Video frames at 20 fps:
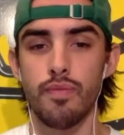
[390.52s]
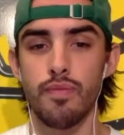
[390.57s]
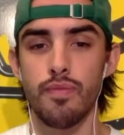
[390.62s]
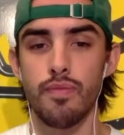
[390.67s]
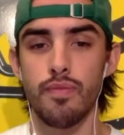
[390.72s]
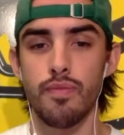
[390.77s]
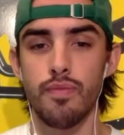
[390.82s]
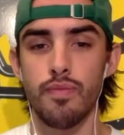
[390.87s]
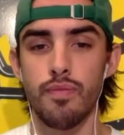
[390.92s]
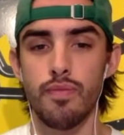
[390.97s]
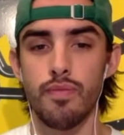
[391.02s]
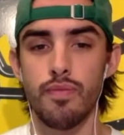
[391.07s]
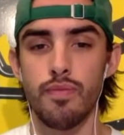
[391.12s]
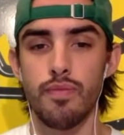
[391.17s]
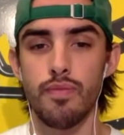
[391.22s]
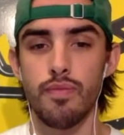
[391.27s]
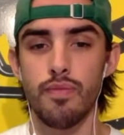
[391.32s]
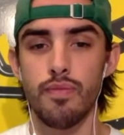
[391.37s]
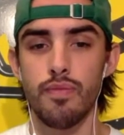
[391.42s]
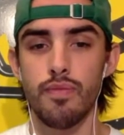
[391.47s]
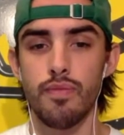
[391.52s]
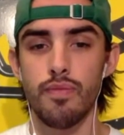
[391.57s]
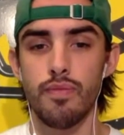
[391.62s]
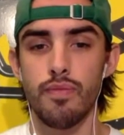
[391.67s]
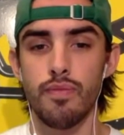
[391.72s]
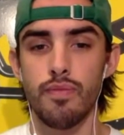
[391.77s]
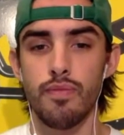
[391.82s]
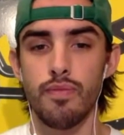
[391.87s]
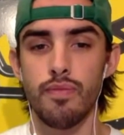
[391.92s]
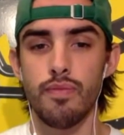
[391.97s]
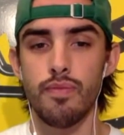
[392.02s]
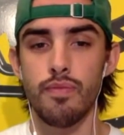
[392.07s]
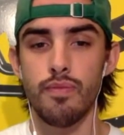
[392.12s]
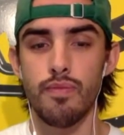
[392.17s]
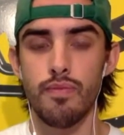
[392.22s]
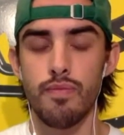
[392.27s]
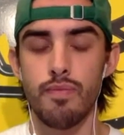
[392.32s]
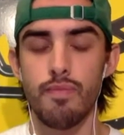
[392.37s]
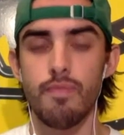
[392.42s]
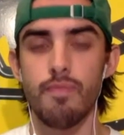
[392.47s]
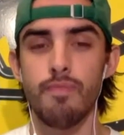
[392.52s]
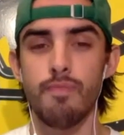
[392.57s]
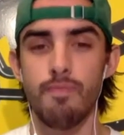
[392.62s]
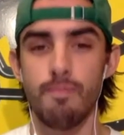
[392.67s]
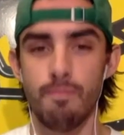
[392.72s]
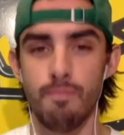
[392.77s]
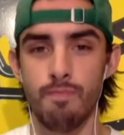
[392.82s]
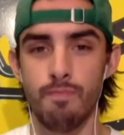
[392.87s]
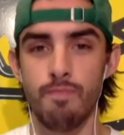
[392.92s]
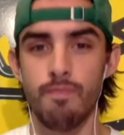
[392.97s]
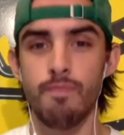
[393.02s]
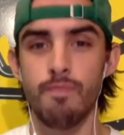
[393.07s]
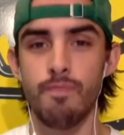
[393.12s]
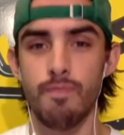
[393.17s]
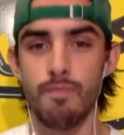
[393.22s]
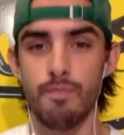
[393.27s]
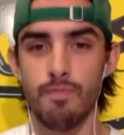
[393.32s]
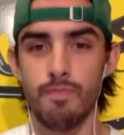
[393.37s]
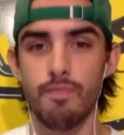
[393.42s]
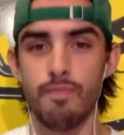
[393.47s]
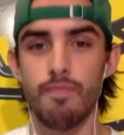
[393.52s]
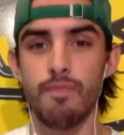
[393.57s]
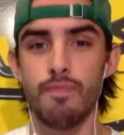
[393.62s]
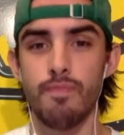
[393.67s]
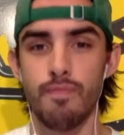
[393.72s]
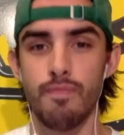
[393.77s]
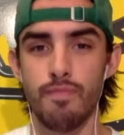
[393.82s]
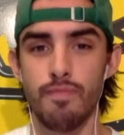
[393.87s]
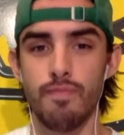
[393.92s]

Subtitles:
[no speech]